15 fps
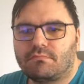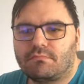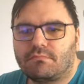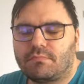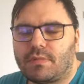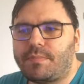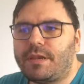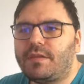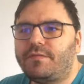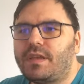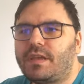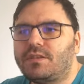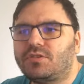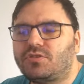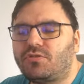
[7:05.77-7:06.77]
I mean, if
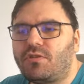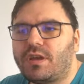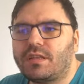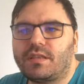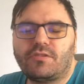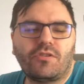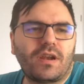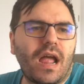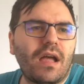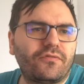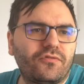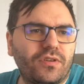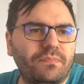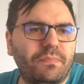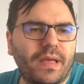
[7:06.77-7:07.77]
they destroy it, they don't have
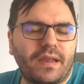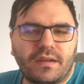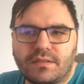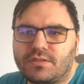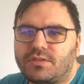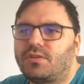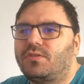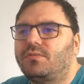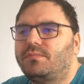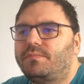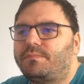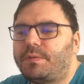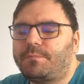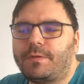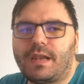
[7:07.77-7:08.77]
to repair it. So
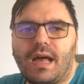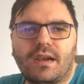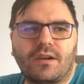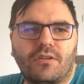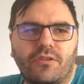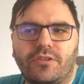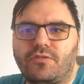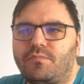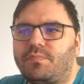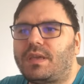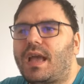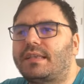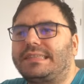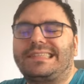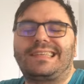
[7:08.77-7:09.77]
people aren't going to be
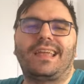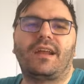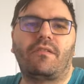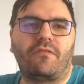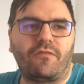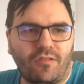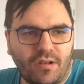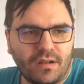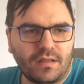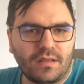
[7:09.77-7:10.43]
as careful.